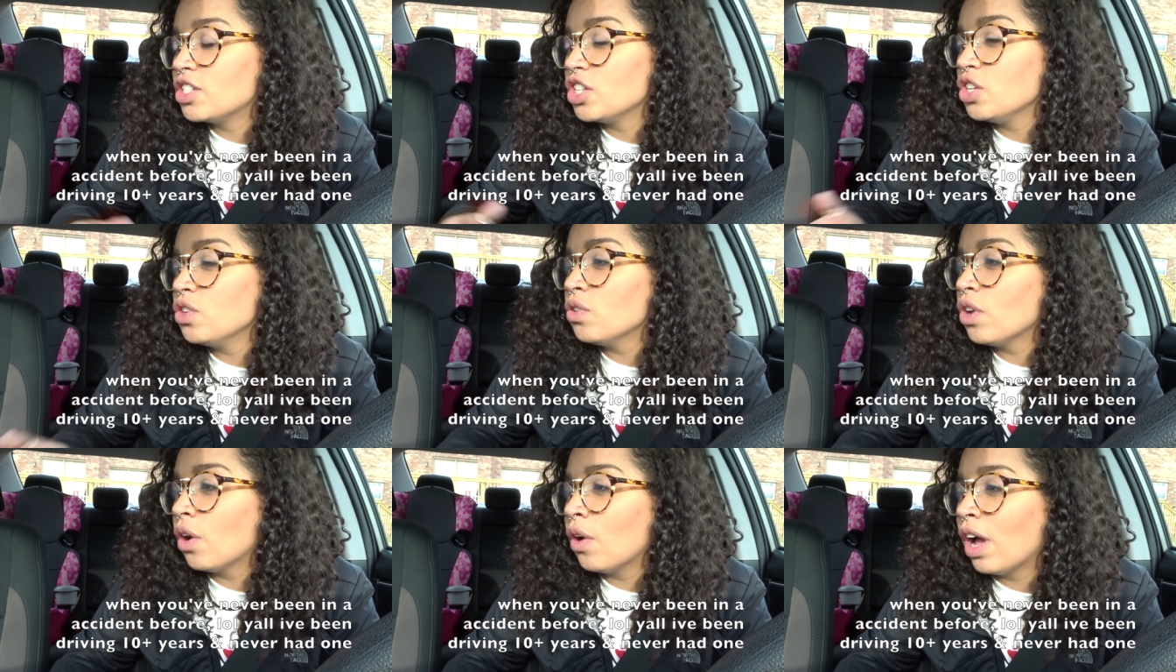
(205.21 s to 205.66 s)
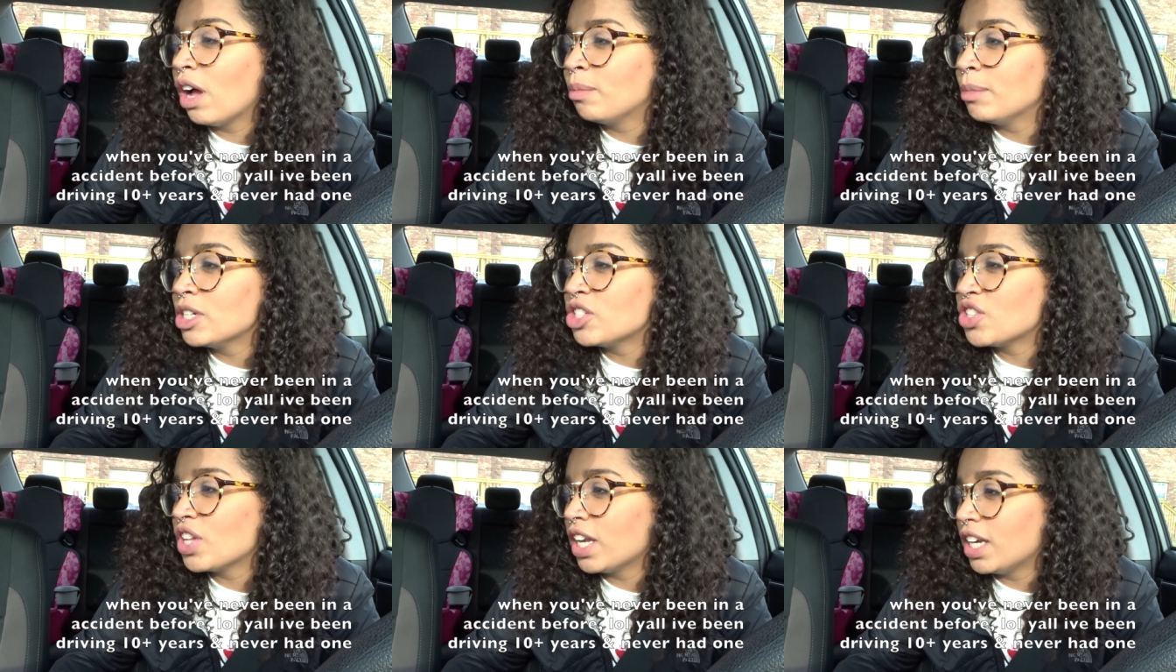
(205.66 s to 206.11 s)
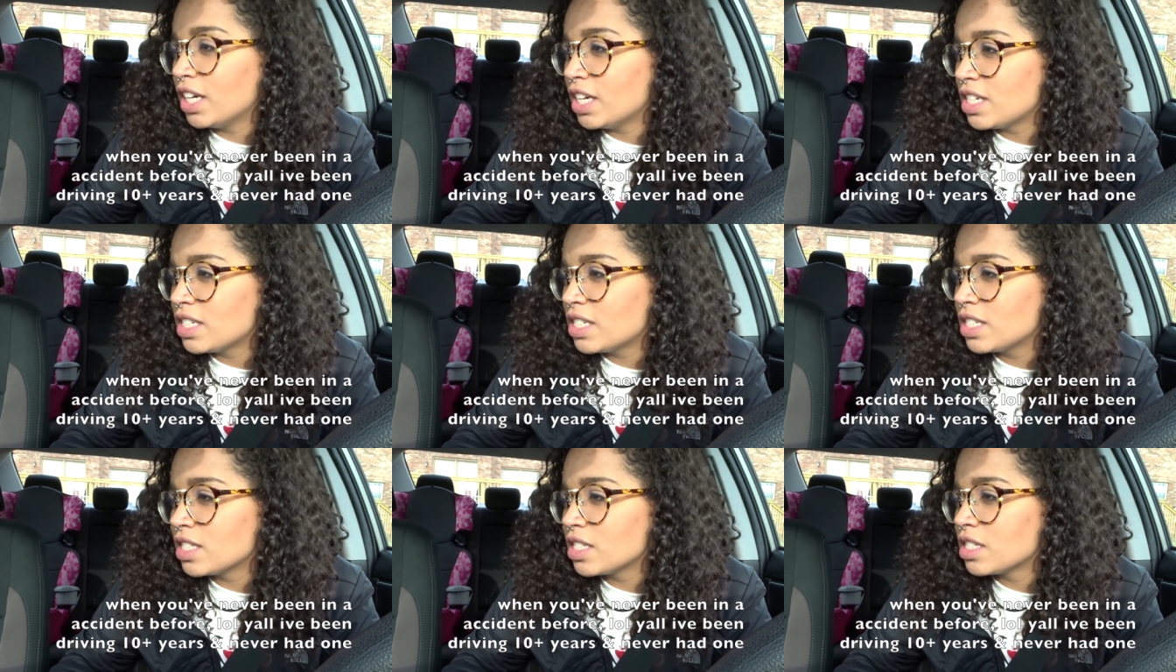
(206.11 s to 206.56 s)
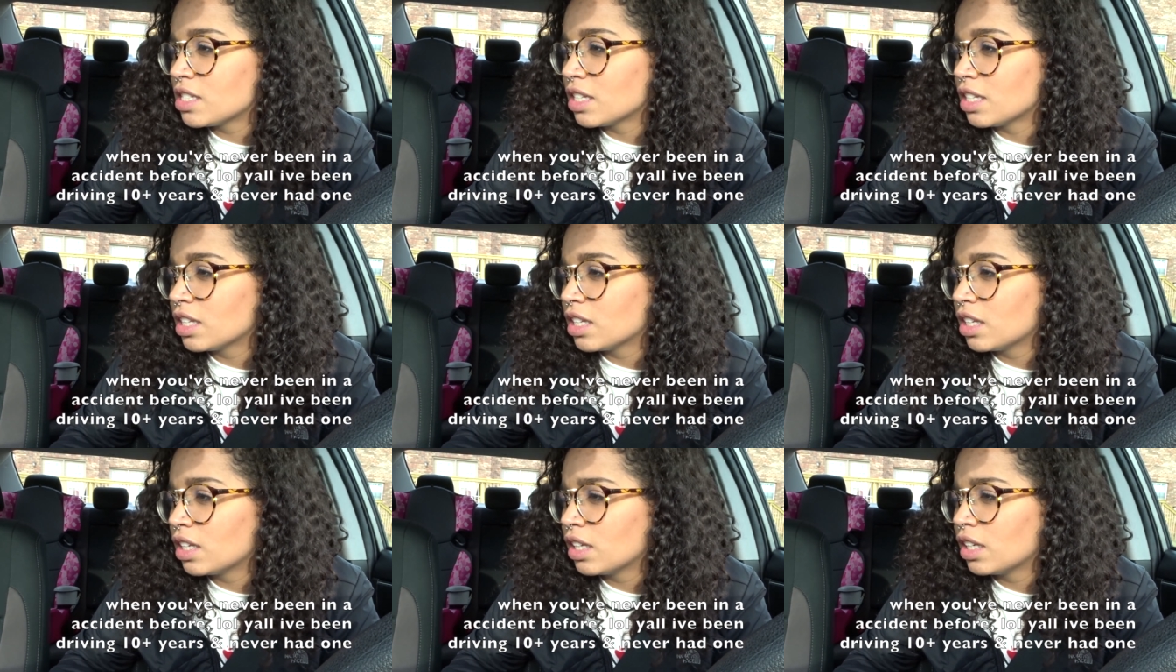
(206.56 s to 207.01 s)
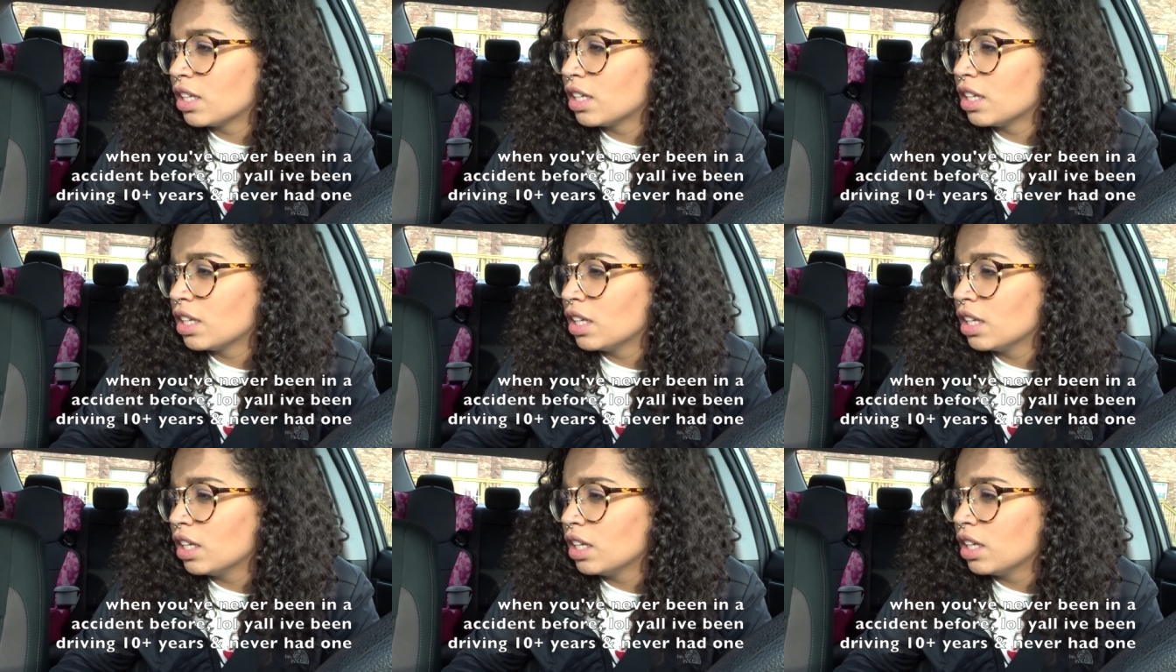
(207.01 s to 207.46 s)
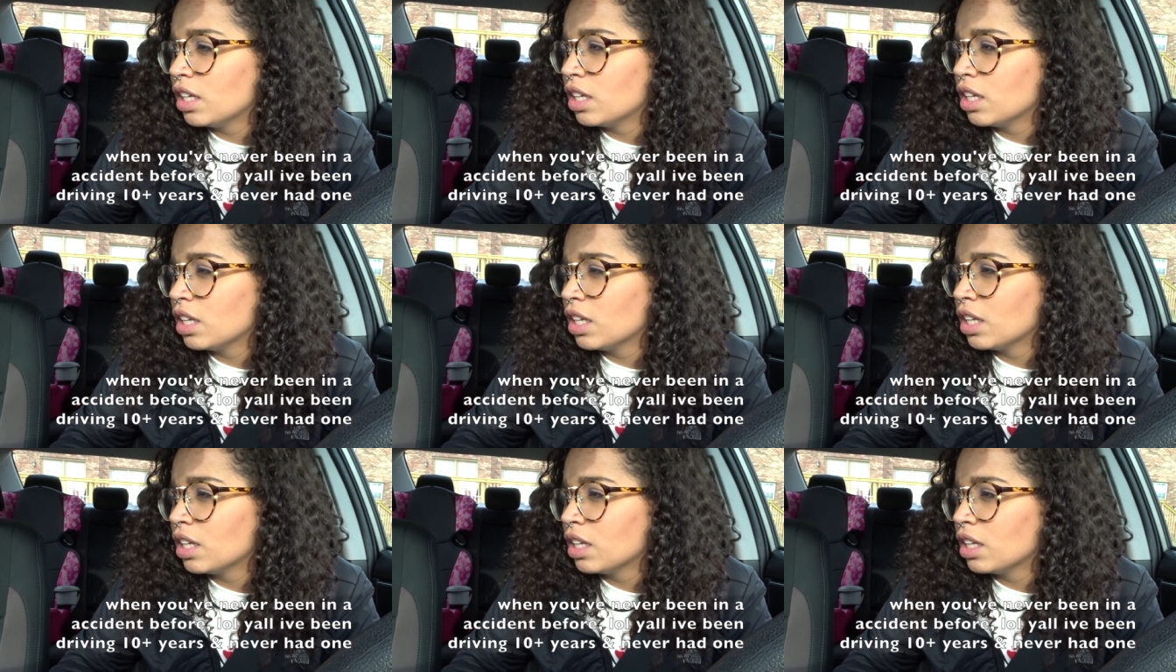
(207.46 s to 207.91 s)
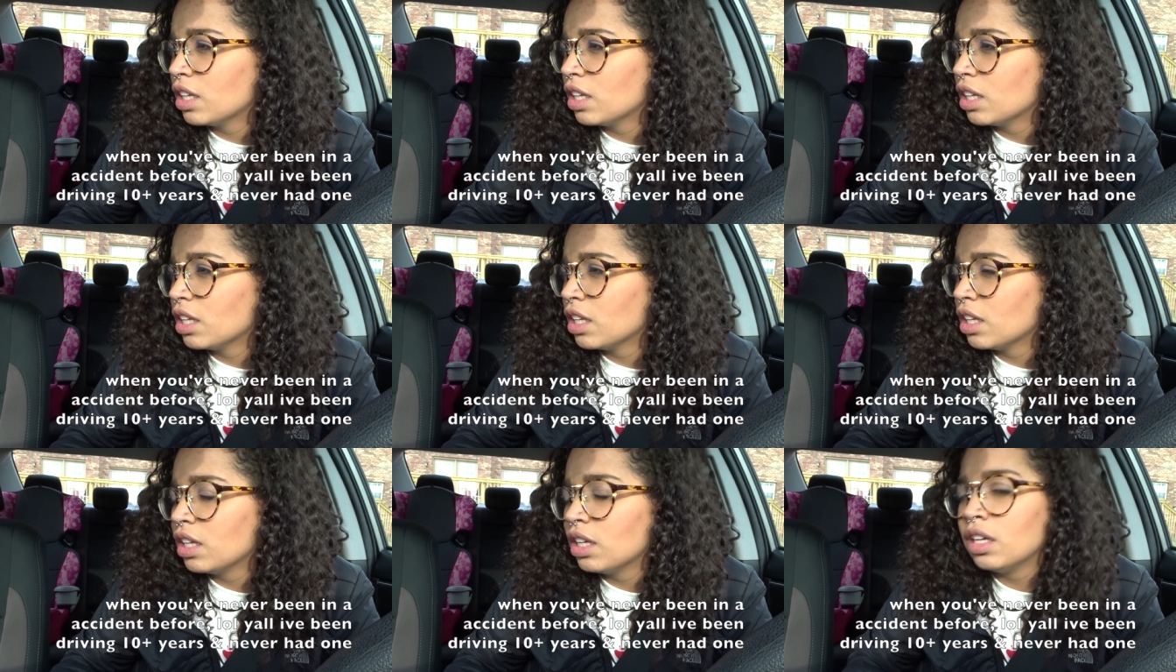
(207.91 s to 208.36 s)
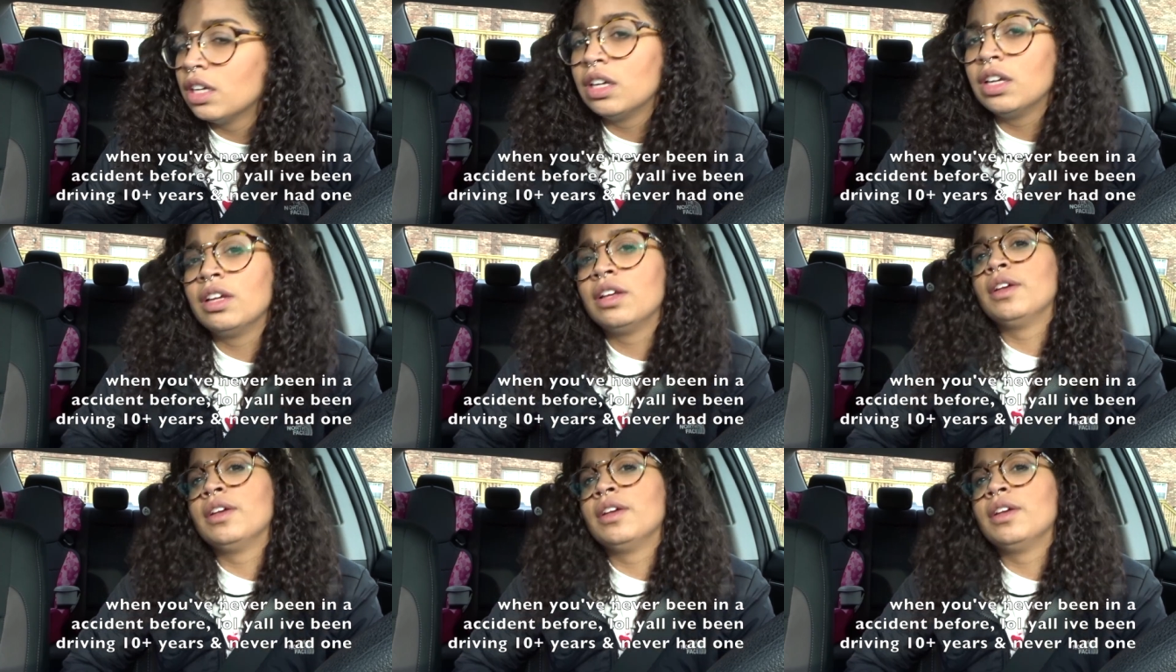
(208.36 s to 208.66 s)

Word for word: Do you know how much that is? Uh, let me.